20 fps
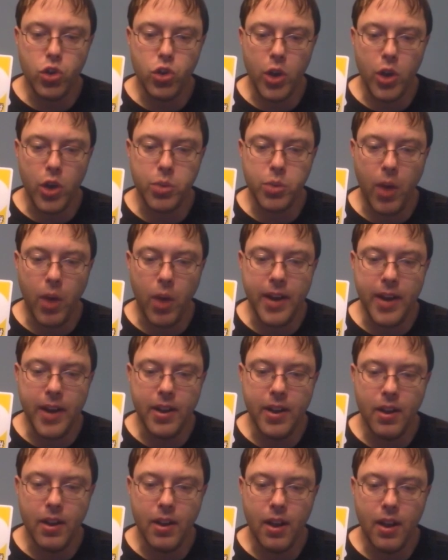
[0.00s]
choice
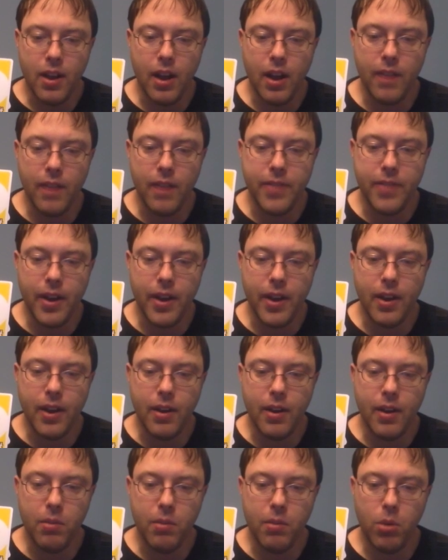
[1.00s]
one of the
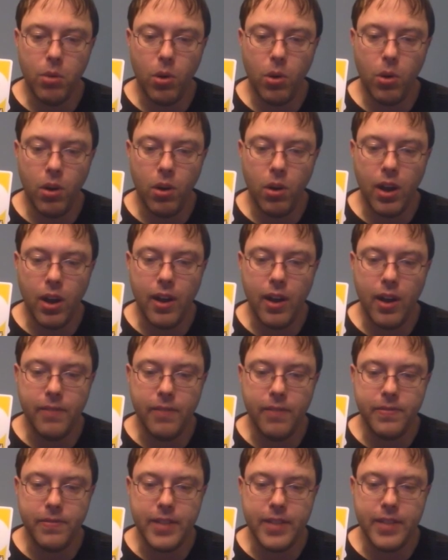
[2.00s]
rule
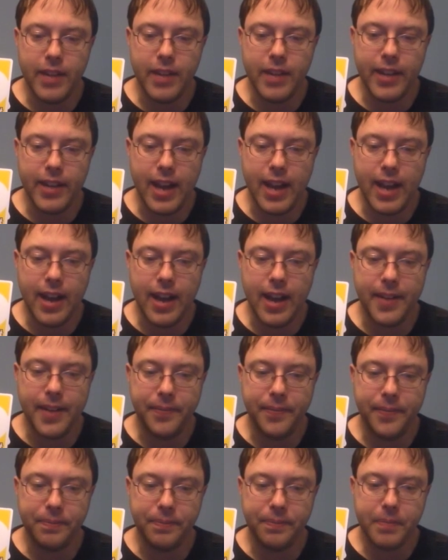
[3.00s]
of dealing a
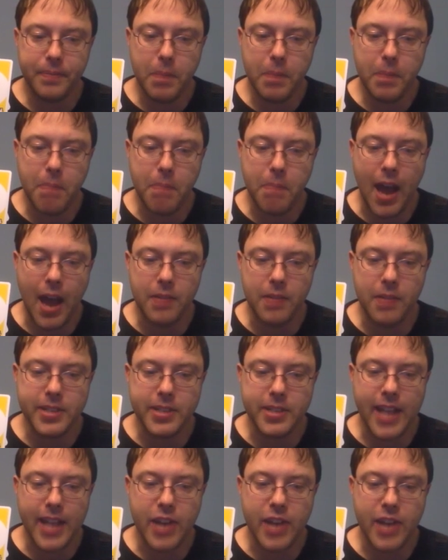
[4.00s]

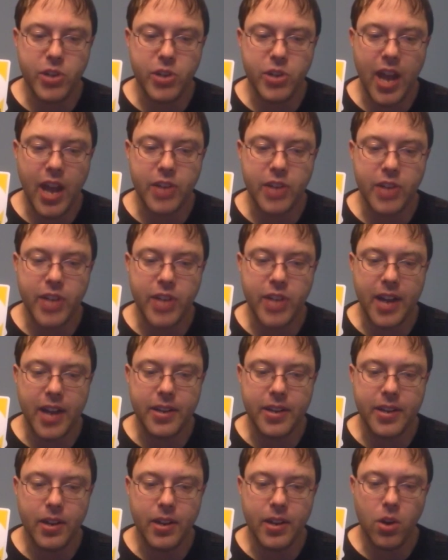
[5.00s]
pound slash
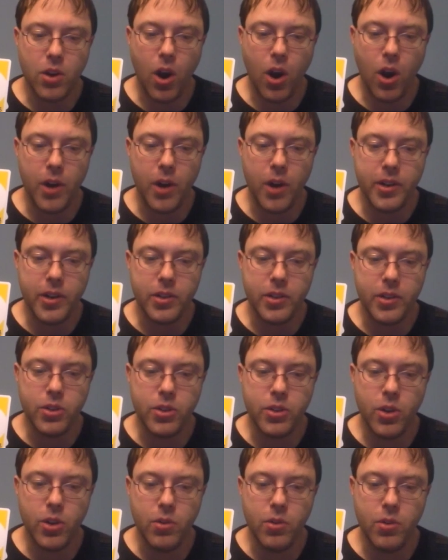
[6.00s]
hashtag card
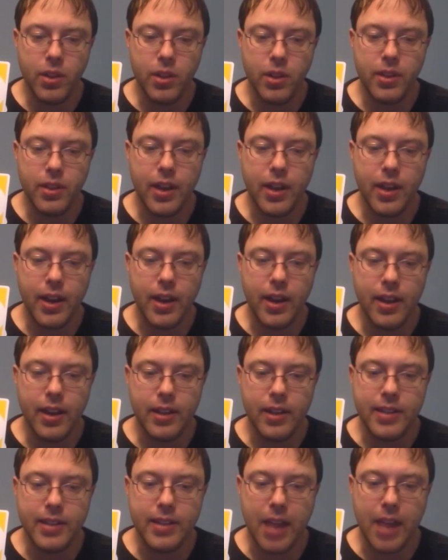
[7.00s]
to the
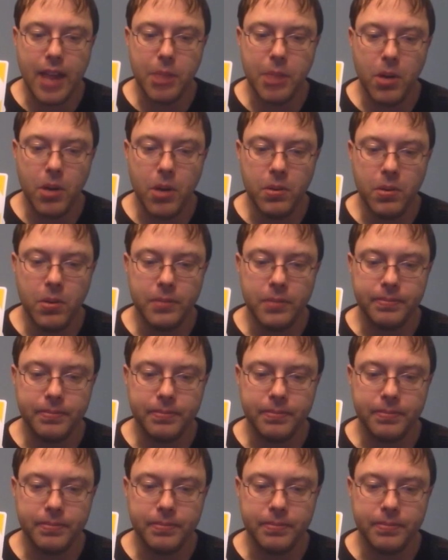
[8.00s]
Tableau,